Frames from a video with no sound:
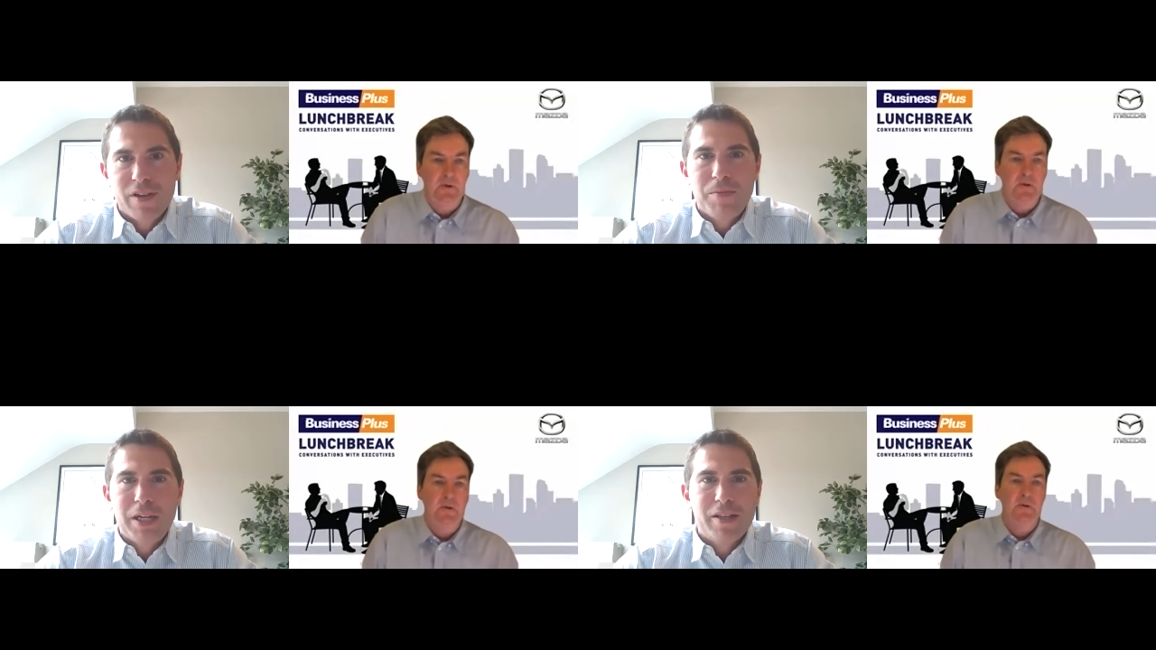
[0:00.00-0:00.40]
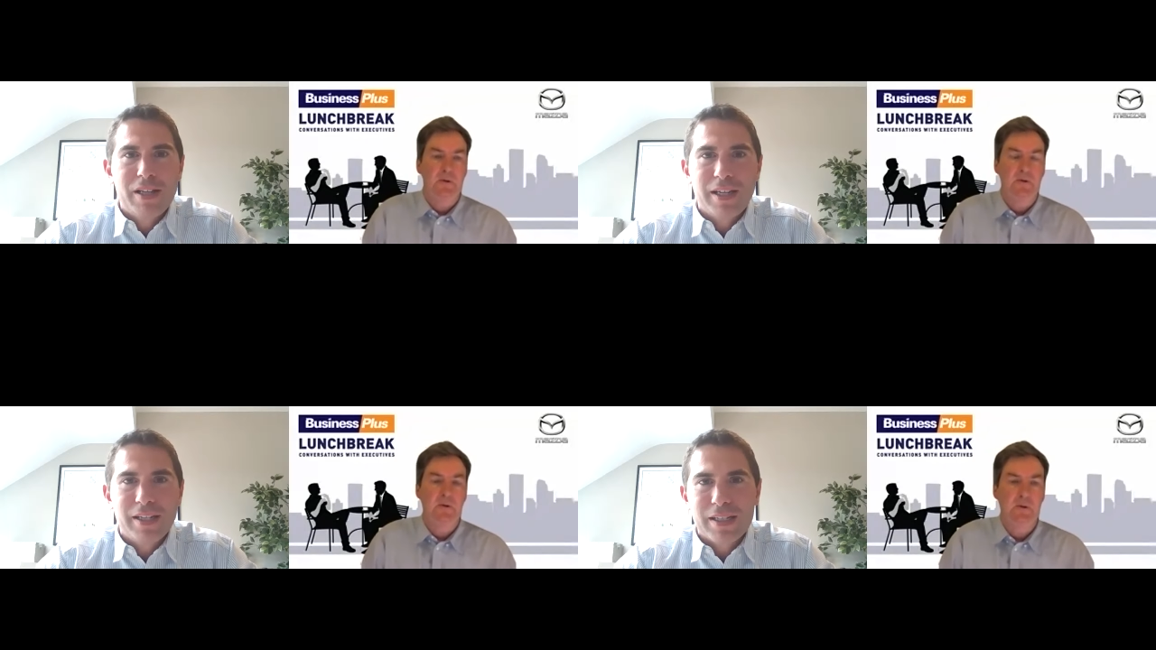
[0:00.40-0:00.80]
Speaker 1: I mean, I
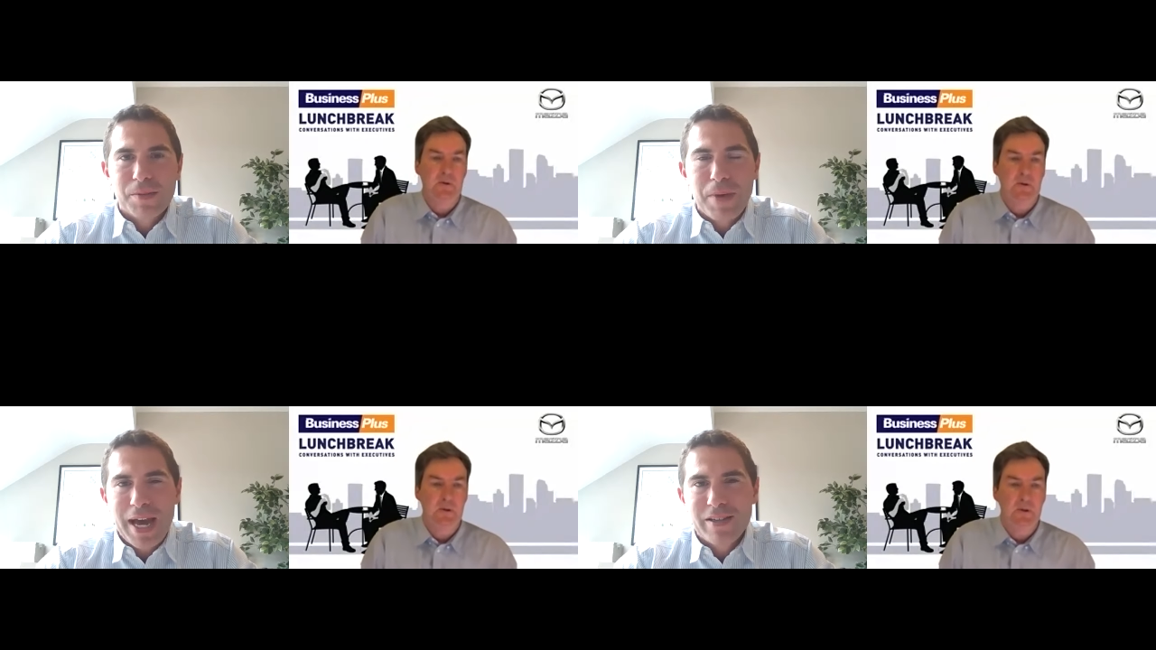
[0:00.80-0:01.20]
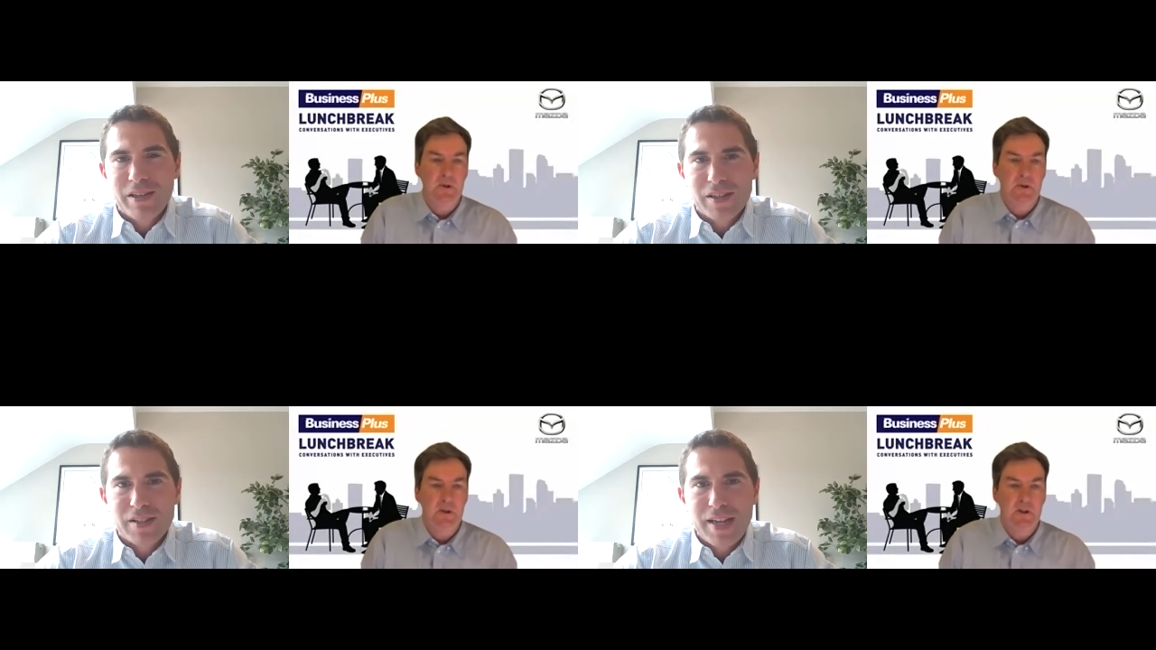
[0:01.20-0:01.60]
think it, it depends on
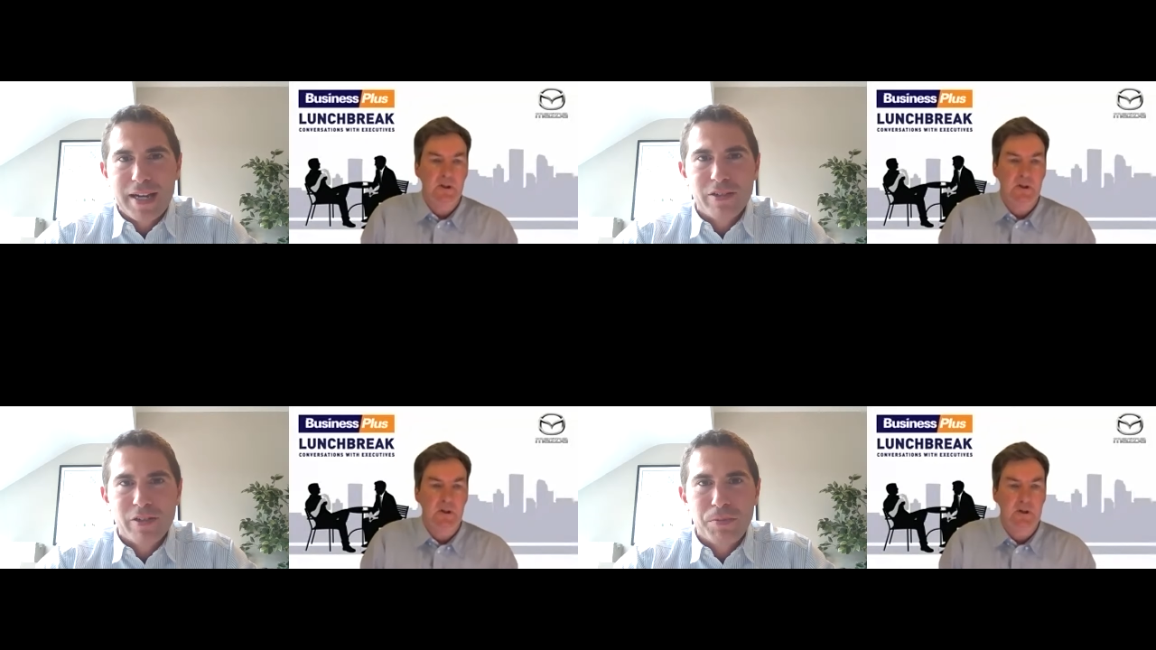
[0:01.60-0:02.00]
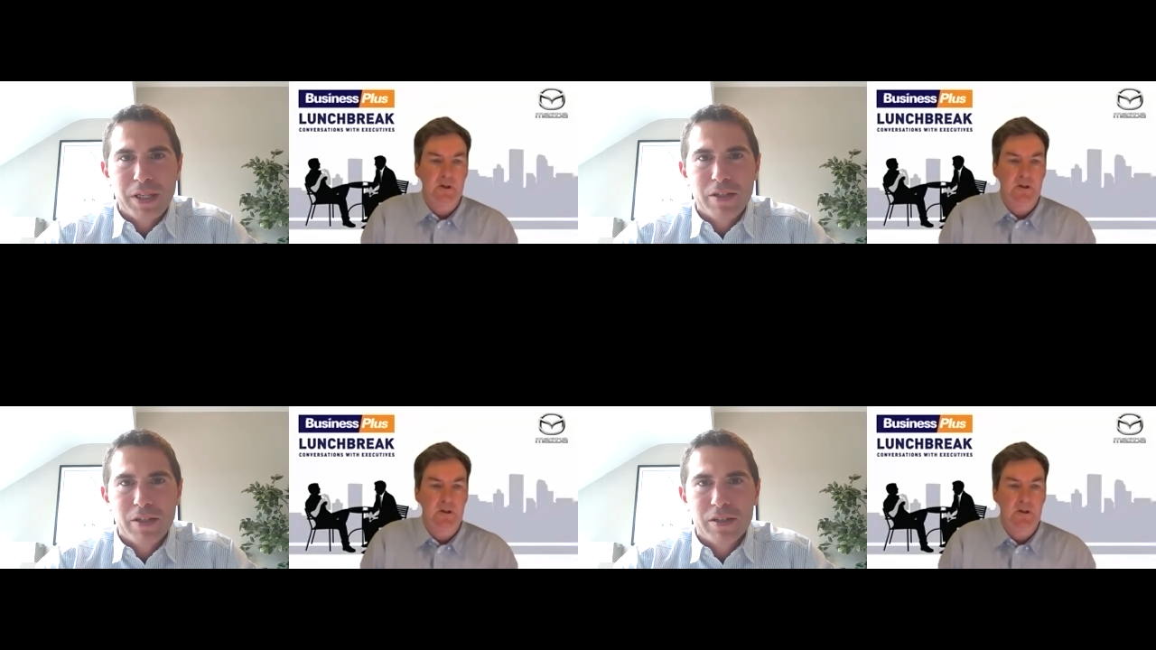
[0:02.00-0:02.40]
the sector
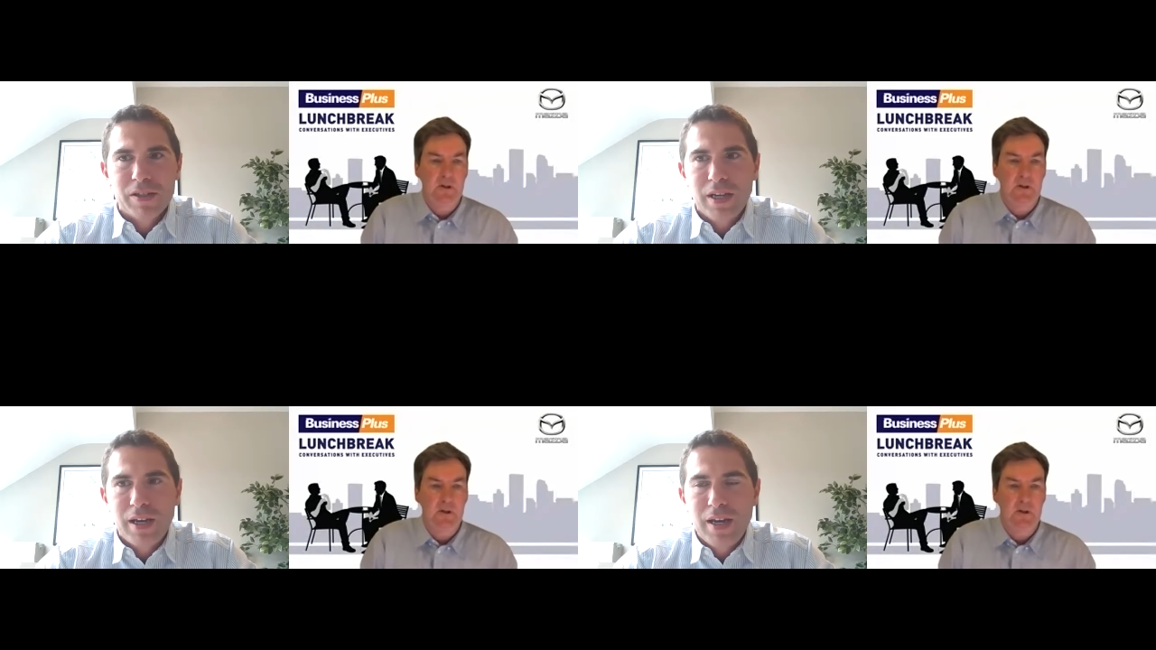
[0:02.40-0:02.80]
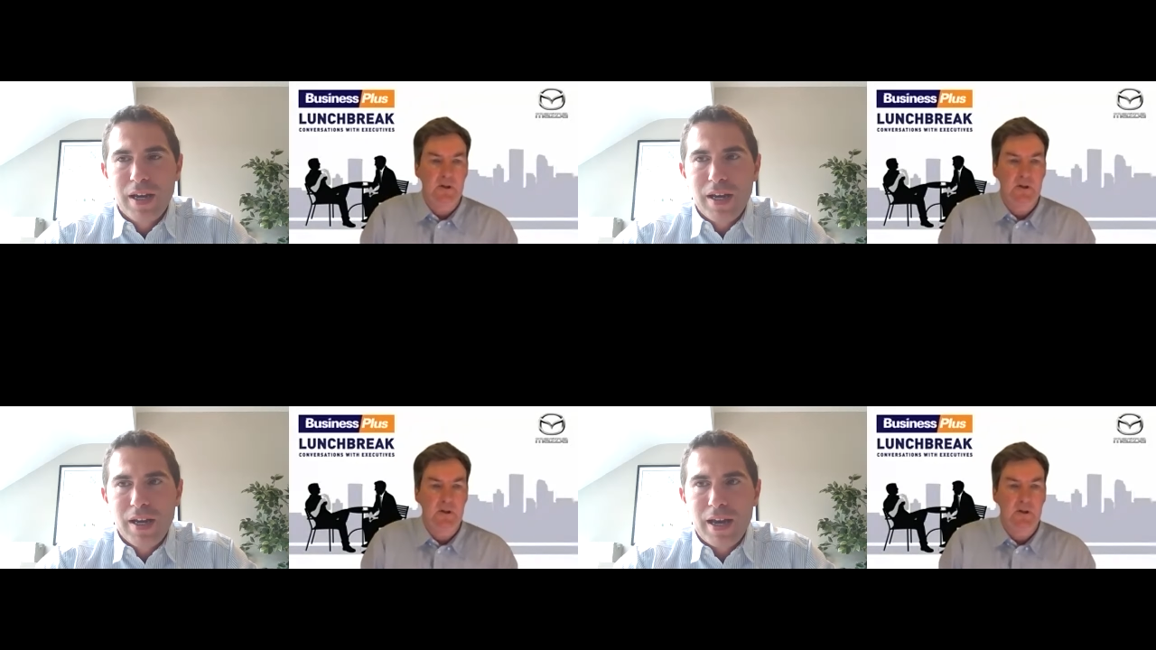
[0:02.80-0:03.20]
because
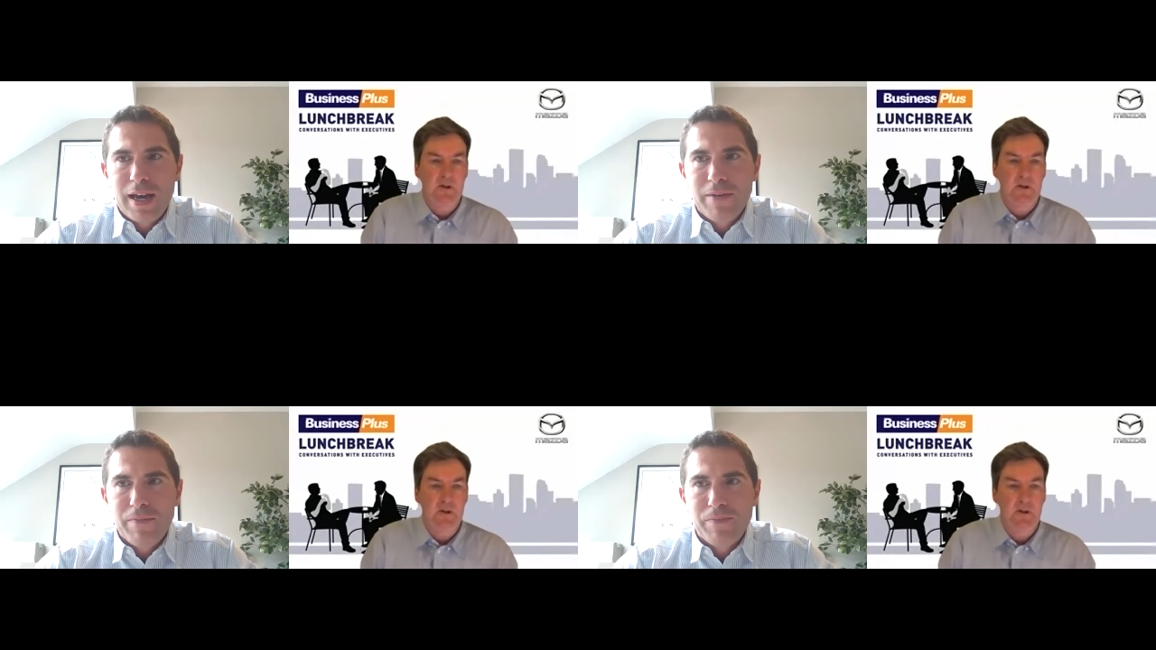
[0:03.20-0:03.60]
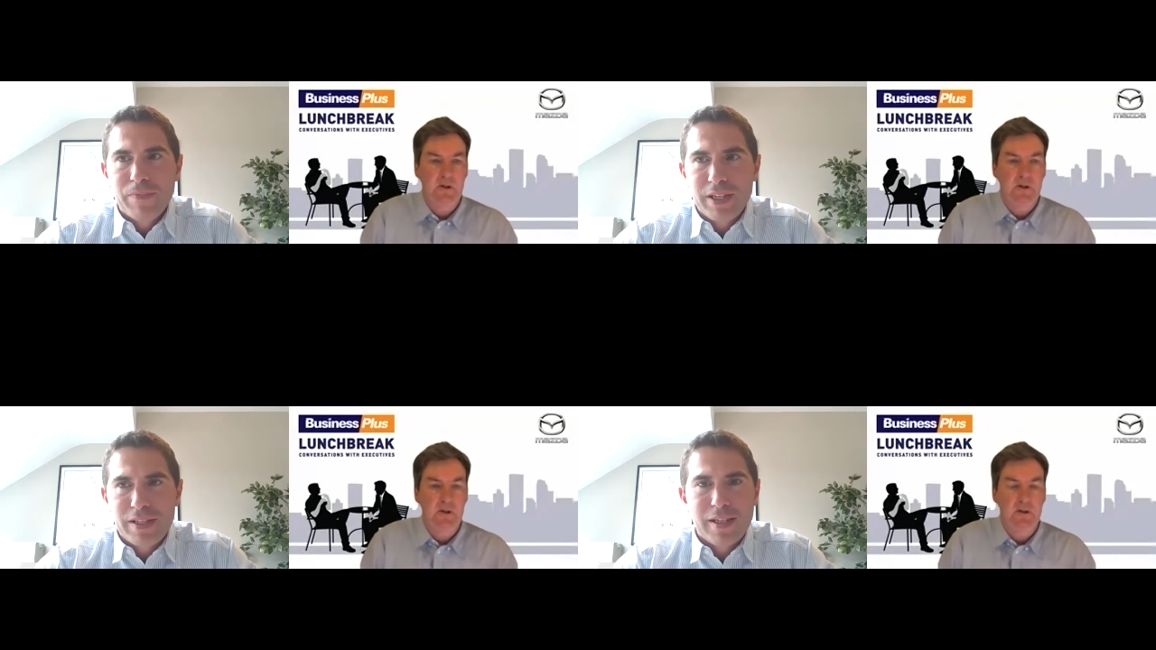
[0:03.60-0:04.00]
um,
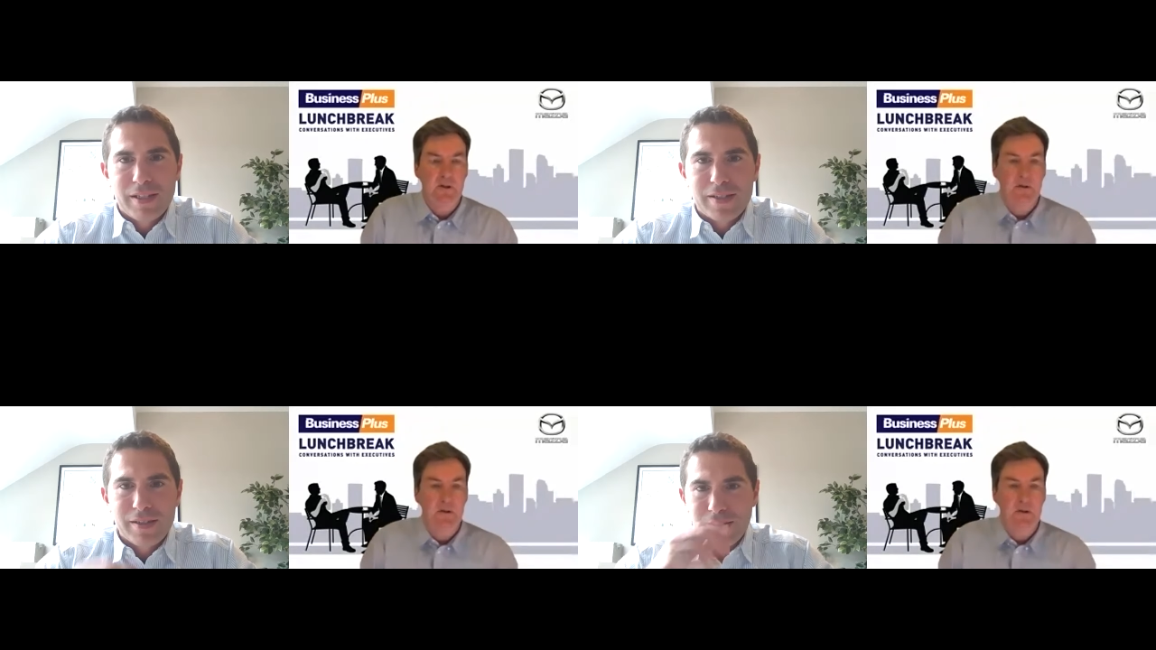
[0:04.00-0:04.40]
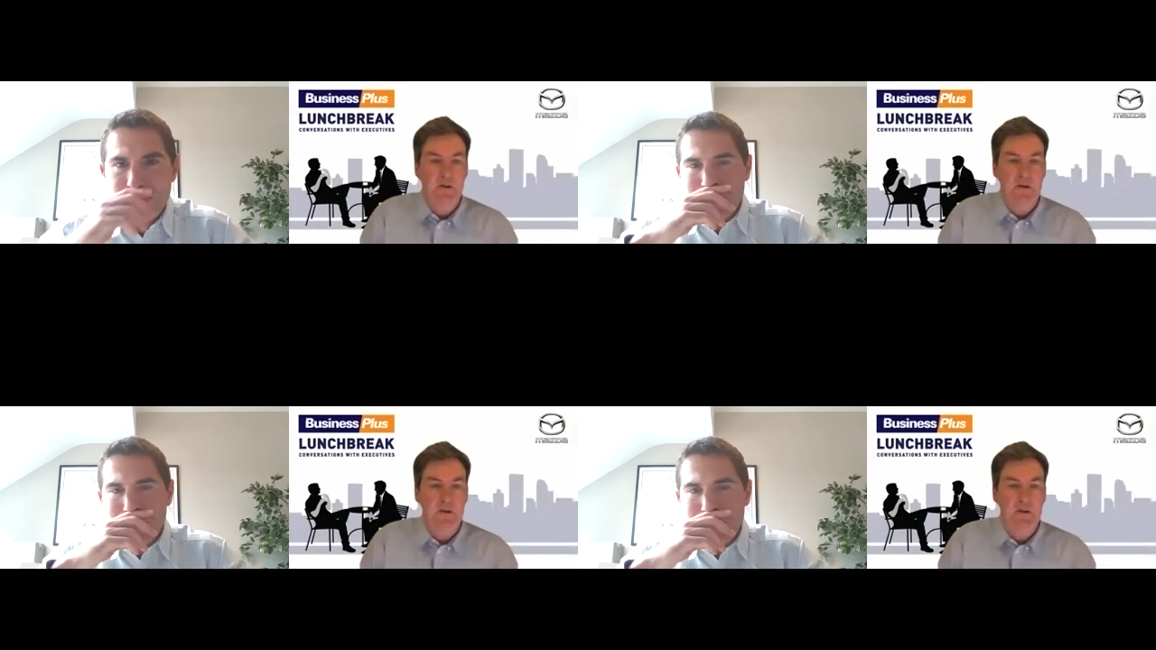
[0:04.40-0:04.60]
it, it's